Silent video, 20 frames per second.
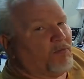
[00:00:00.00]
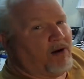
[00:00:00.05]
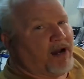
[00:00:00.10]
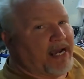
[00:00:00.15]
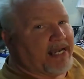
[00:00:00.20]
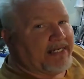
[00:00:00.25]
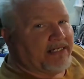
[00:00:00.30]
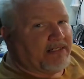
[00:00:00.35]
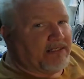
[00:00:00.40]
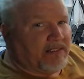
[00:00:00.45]

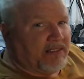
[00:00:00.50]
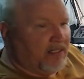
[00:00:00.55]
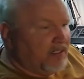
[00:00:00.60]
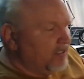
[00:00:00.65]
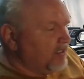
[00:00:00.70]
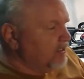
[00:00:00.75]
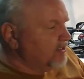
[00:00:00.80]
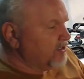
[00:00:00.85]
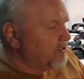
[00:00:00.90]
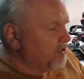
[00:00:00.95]
wider,
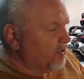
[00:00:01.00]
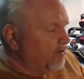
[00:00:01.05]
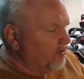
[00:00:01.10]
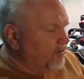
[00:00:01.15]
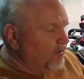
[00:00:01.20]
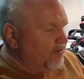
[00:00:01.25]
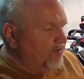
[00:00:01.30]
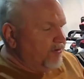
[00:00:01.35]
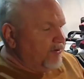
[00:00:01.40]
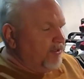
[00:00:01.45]

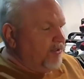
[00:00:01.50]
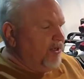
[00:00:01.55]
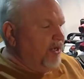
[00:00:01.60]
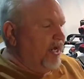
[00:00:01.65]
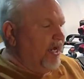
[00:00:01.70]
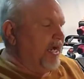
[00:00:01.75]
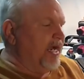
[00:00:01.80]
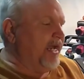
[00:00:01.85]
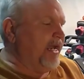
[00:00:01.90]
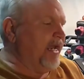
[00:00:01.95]
so
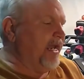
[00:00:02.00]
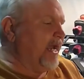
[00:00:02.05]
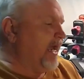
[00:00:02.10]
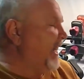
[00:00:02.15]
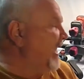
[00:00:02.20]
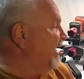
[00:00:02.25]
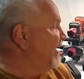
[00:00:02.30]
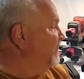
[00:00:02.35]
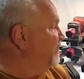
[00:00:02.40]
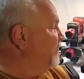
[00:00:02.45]

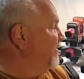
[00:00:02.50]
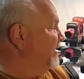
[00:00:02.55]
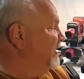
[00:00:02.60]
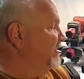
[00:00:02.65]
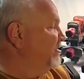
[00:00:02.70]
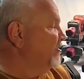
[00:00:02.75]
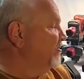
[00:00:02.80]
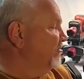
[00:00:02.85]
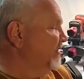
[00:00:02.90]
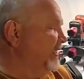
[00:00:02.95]
I've
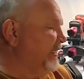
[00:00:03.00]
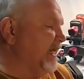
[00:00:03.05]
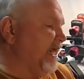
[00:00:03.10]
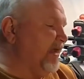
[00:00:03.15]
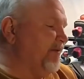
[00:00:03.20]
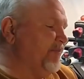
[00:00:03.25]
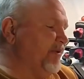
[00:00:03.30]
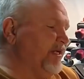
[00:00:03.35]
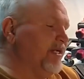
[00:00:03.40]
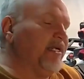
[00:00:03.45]
been